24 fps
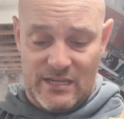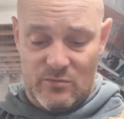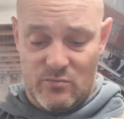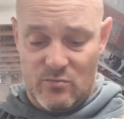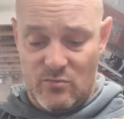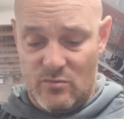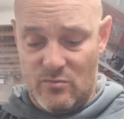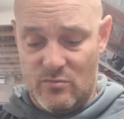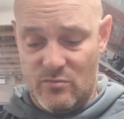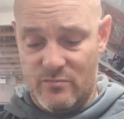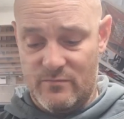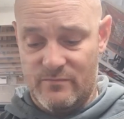
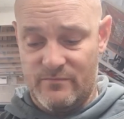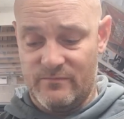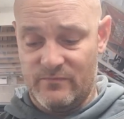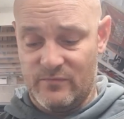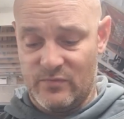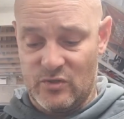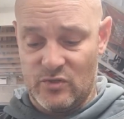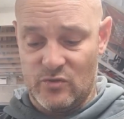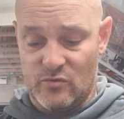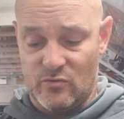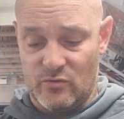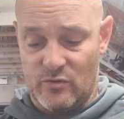will
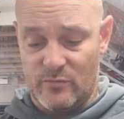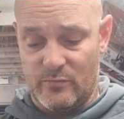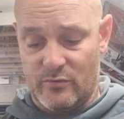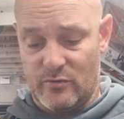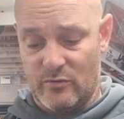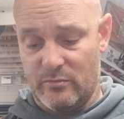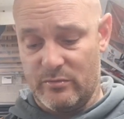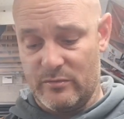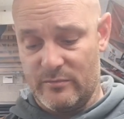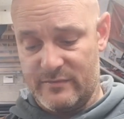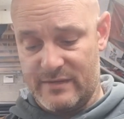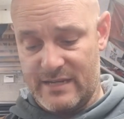sort the
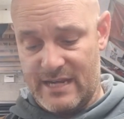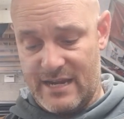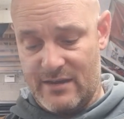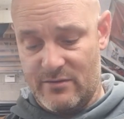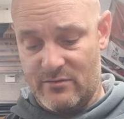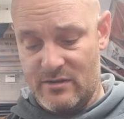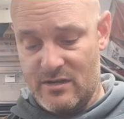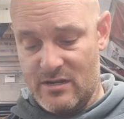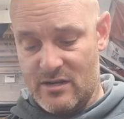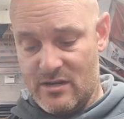problems out